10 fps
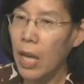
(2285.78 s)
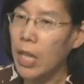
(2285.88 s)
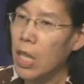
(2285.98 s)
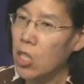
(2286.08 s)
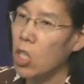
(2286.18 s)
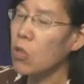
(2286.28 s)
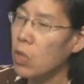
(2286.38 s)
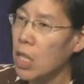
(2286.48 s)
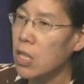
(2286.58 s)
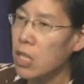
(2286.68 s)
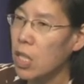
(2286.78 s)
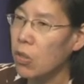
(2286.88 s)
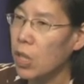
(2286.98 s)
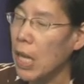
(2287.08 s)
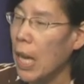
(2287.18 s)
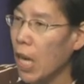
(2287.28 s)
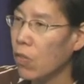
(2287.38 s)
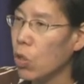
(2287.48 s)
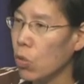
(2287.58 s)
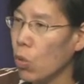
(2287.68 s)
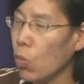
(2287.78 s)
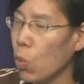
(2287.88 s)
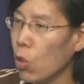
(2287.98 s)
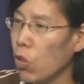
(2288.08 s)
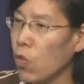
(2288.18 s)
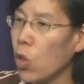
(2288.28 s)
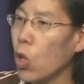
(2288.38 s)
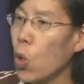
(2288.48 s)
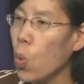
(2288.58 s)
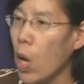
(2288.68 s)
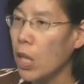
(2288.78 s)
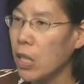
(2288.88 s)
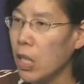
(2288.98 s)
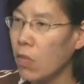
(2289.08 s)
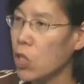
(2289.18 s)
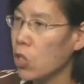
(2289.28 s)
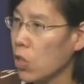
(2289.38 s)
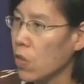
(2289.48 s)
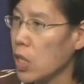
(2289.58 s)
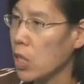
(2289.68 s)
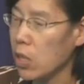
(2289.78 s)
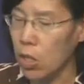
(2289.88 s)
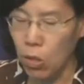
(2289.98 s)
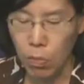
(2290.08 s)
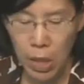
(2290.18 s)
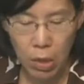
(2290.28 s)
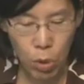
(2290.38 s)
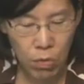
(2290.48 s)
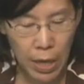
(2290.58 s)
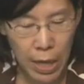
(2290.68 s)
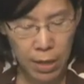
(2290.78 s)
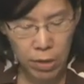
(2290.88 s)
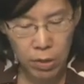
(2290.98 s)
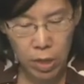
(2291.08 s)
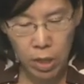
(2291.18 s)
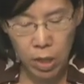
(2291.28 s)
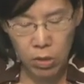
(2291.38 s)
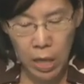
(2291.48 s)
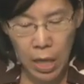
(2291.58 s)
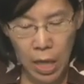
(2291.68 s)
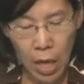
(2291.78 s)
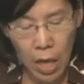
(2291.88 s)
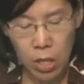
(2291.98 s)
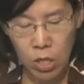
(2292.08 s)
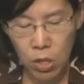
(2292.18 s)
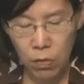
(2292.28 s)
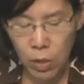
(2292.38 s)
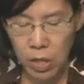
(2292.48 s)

and they don't necessarily have good rewards for the quality of the services that are being provided. Okay. And so, for